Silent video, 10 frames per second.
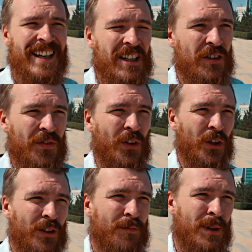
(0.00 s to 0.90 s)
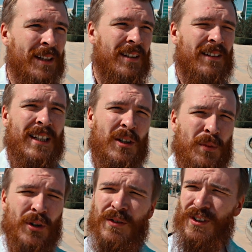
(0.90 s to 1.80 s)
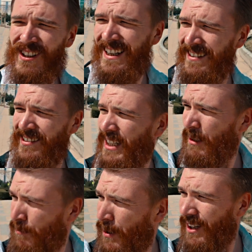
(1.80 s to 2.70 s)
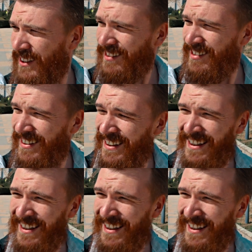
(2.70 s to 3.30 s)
is full of plenty of these beautiful landscape parks.